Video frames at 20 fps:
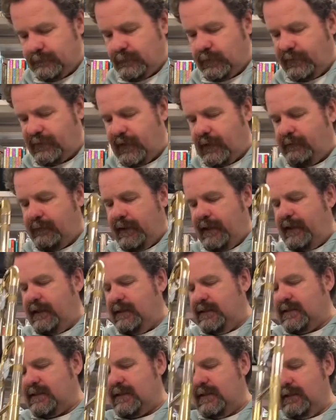what that
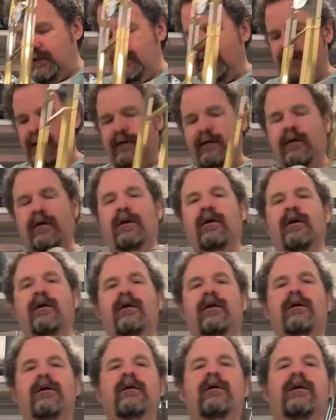means,
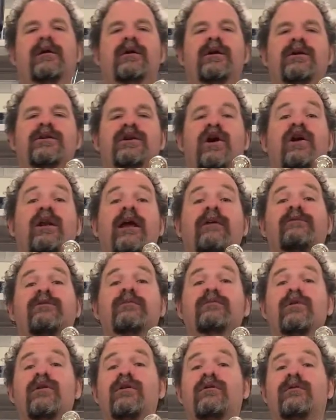you don't have to
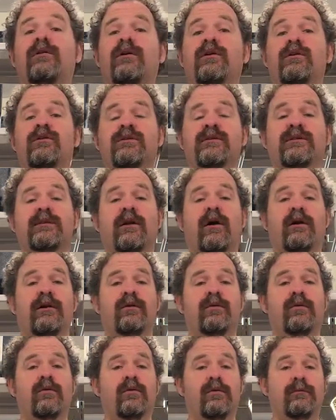move your slide
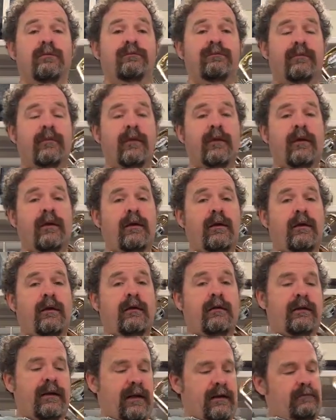at all.
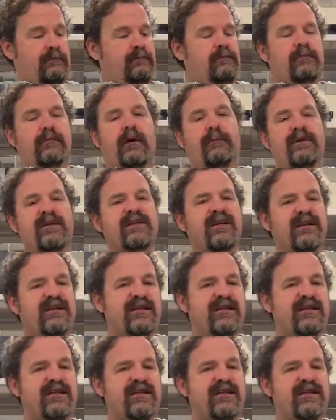Now, I'm just going